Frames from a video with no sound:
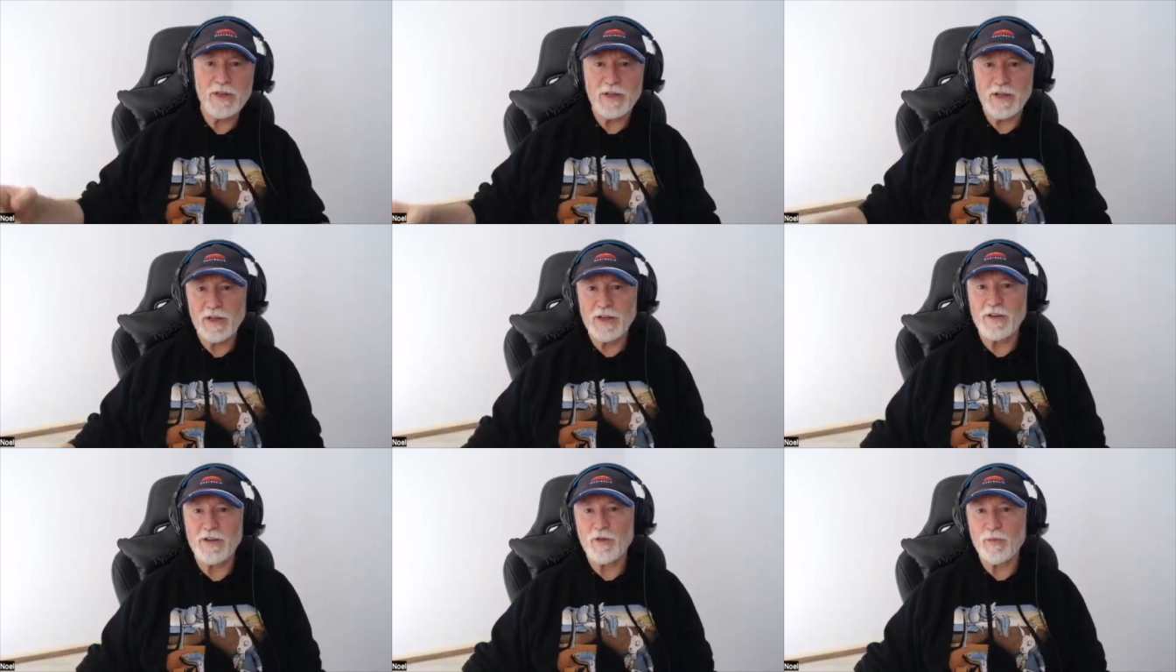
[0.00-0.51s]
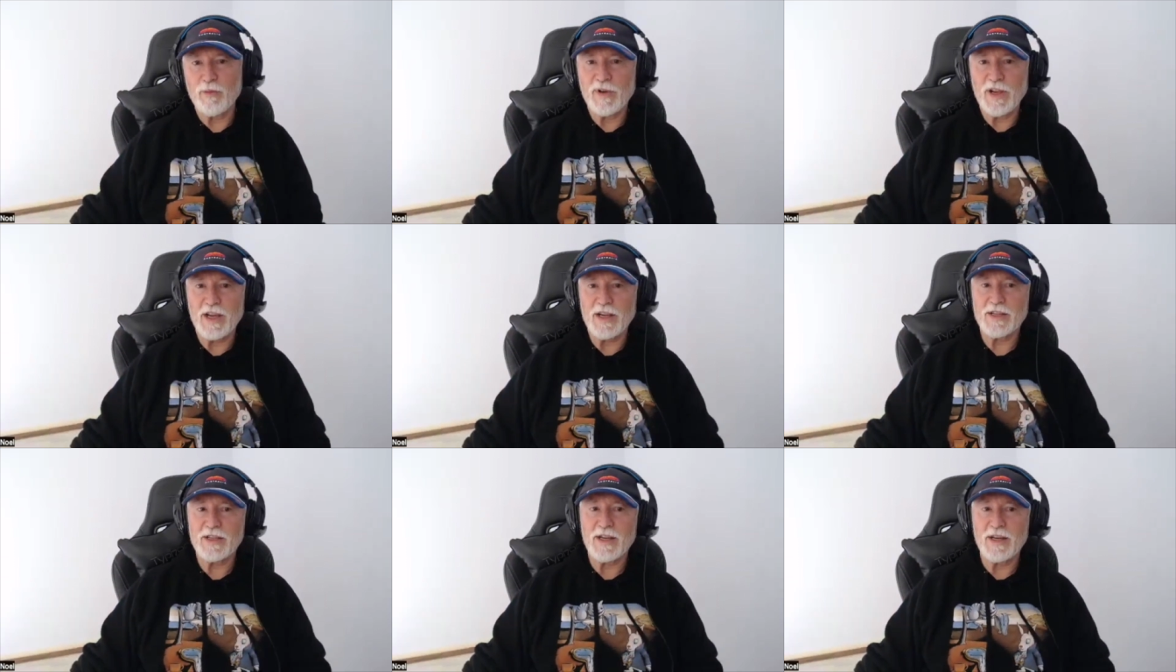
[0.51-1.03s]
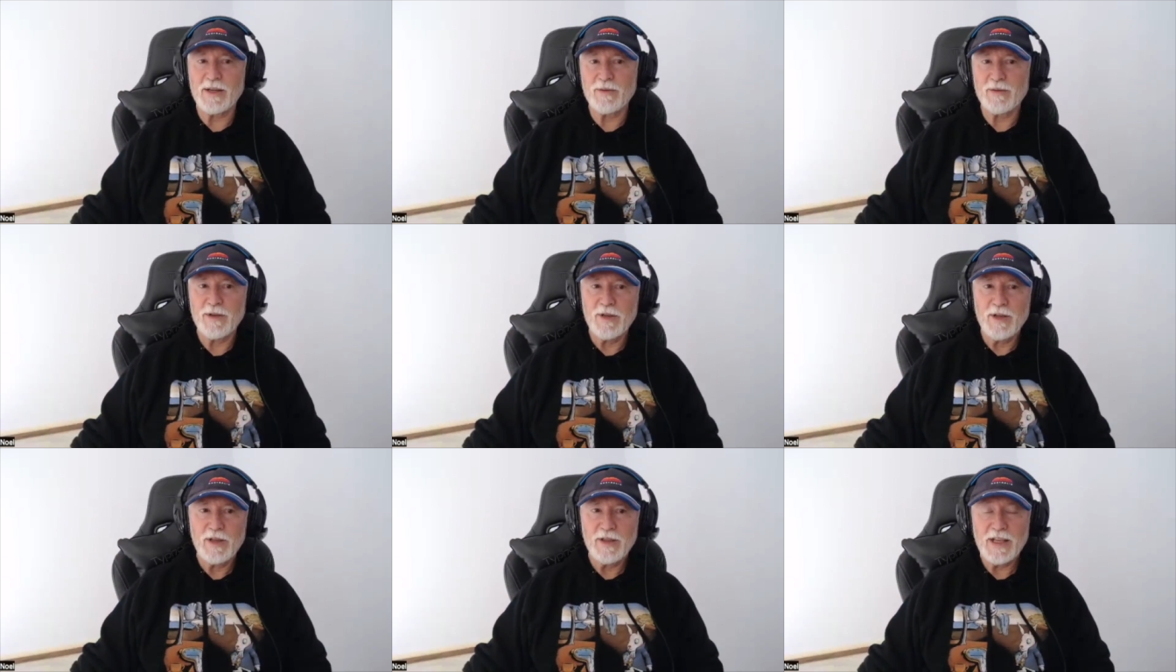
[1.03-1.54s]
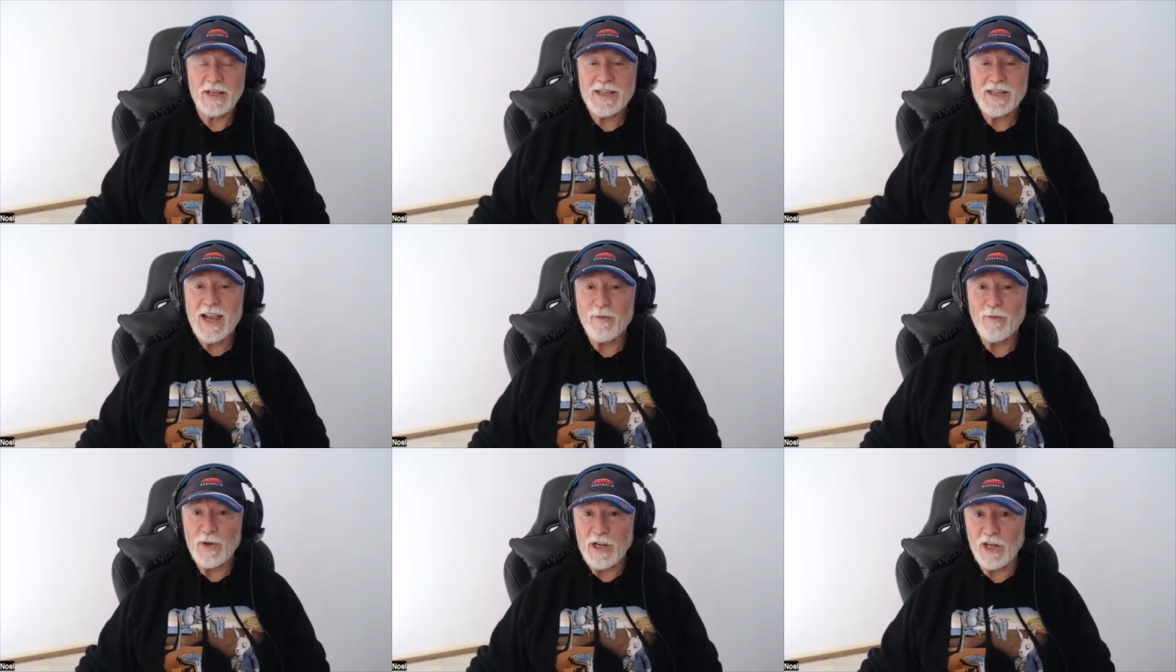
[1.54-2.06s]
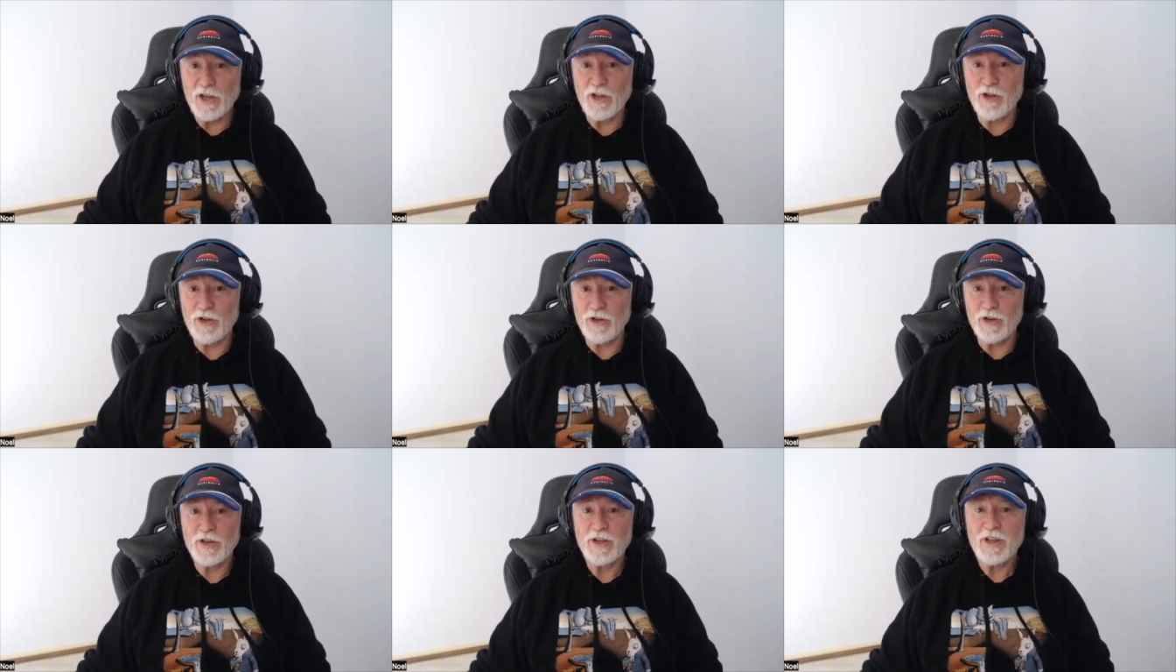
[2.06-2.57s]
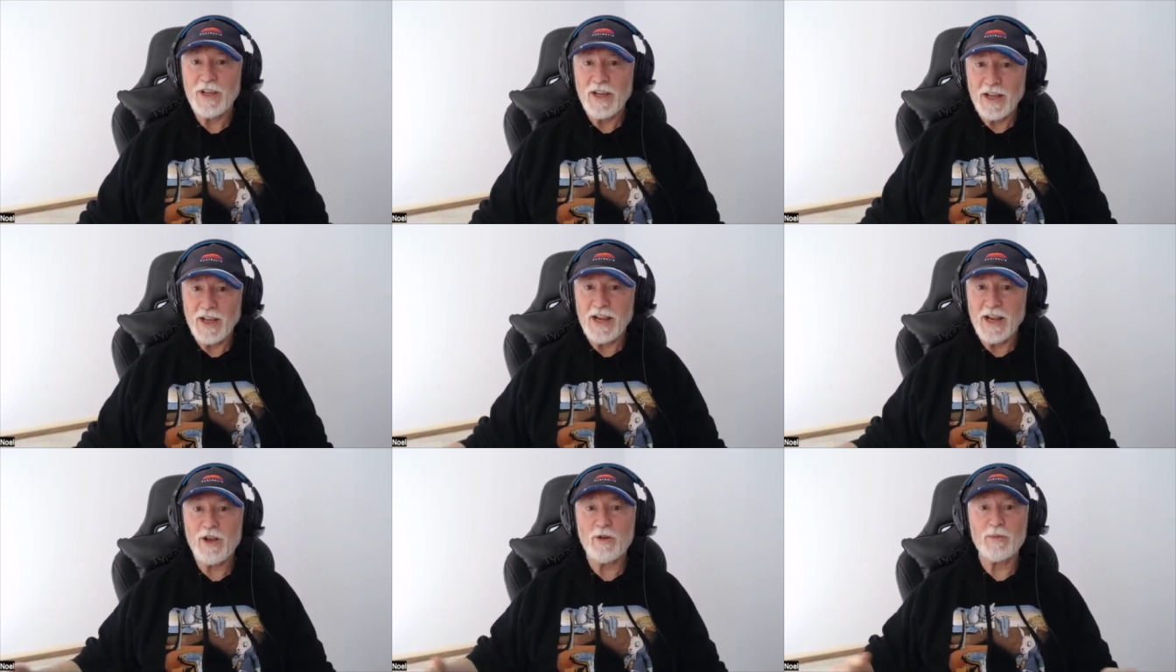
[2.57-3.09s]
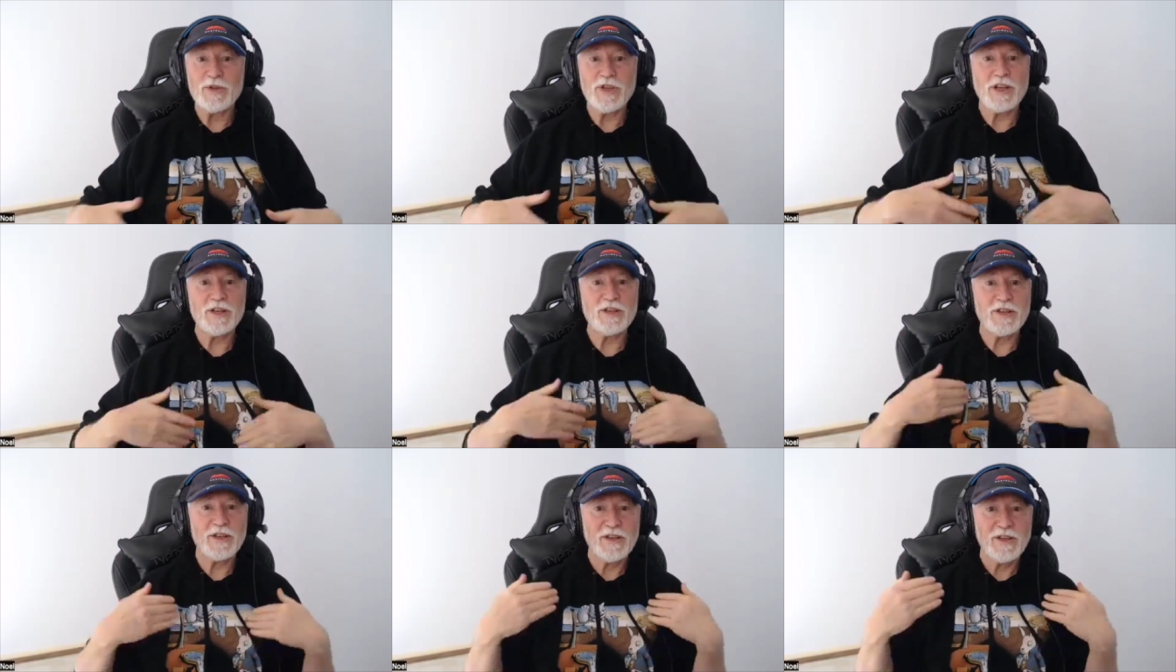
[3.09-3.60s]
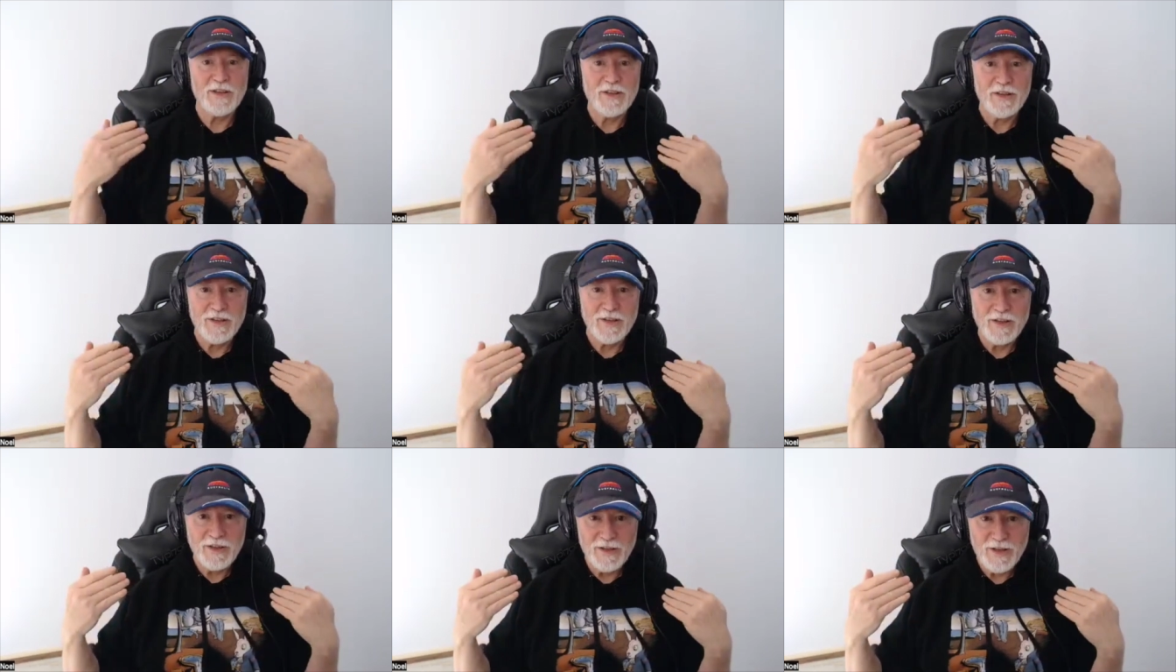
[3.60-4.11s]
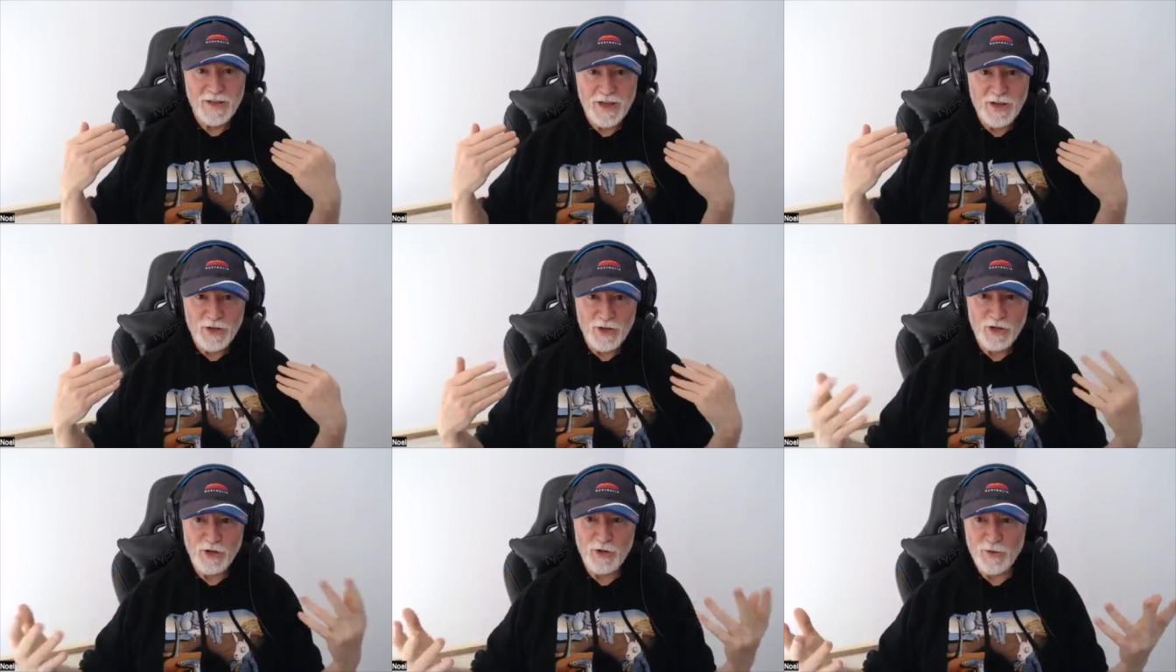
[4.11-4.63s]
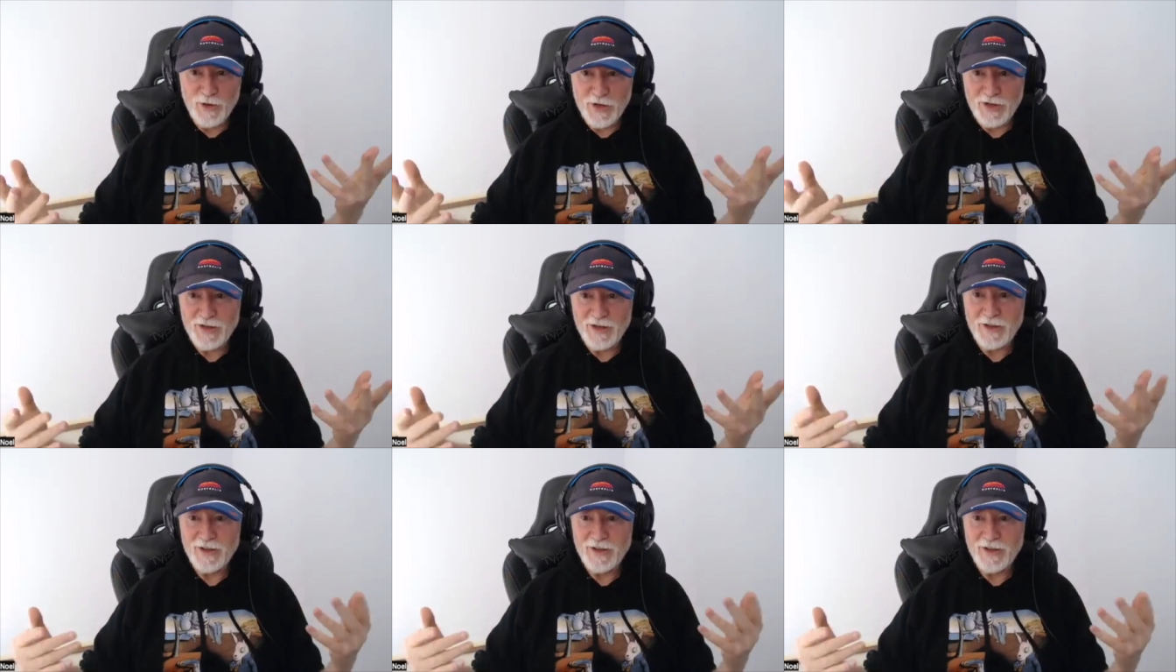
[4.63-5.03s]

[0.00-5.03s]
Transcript: a different place, and that's how we learn and helps us intuit